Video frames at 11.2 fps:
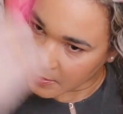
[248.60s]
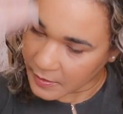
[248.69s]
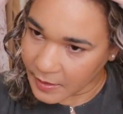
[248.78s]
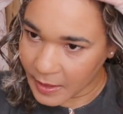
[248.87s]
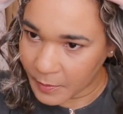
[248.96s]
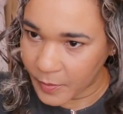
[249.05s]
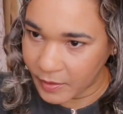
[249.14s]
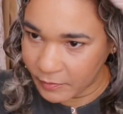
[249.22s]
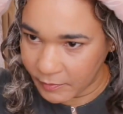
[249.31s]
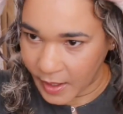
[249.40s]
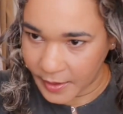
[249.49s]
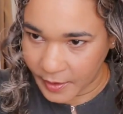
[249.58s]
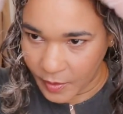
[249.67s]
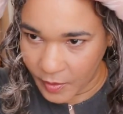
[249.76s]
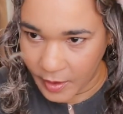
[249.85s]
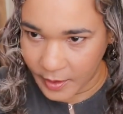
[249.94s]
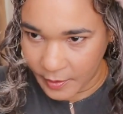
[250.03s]
that it will run
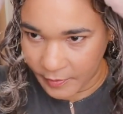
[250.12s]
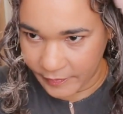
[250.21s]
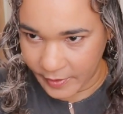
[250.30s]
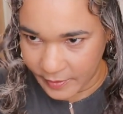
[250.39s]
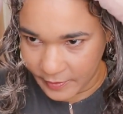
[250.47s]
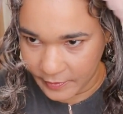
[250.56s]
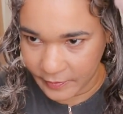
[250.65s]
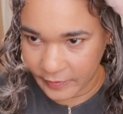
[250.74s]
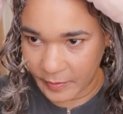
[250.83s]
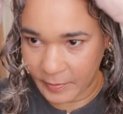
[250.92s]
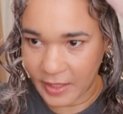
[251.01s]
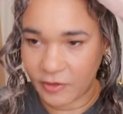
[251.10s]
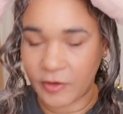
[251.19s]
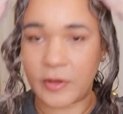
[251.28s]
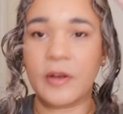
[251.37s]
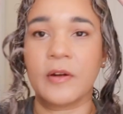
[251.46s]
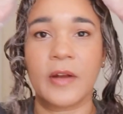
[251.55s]
all over. So make sure
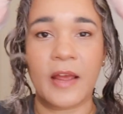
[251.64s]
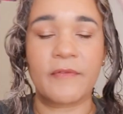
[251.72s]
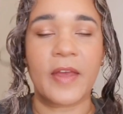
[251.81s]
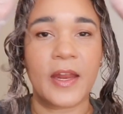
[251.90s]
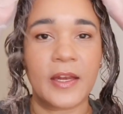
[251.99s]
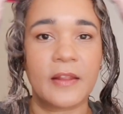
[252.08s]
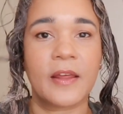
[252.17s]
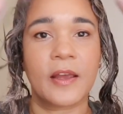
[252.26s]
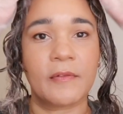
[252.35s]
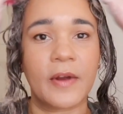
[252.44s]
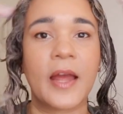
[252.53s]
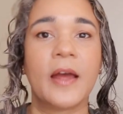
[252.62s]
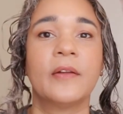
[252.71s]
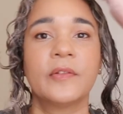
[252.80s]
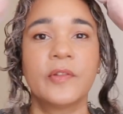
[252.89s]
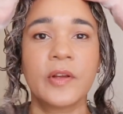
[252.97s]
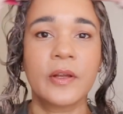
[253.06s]
you don't have anything
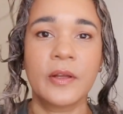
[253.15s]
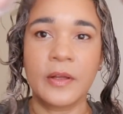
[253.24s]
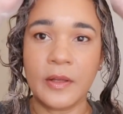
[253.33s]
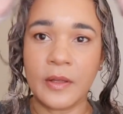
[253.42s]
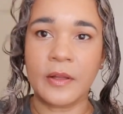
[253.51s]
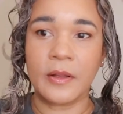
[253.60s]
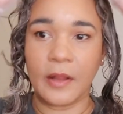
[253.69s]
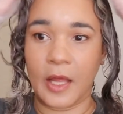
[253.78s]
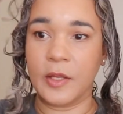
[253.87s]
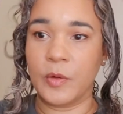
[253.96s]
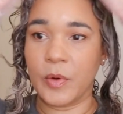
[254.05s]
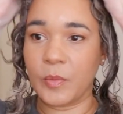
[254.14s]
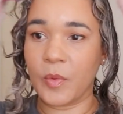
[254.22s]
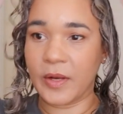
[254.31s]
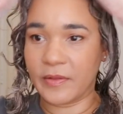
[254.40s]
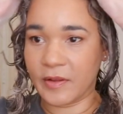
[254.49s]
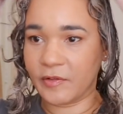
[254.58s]
around that you would
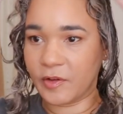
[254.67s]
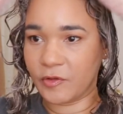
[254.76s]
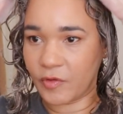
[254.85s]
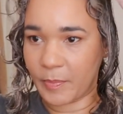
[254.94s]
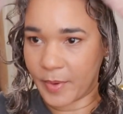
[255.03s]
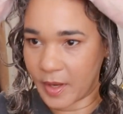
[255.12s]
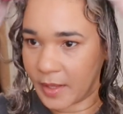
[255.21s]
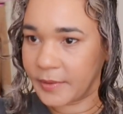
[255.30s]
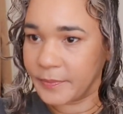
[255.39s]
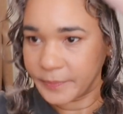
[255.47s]
want this to drip on.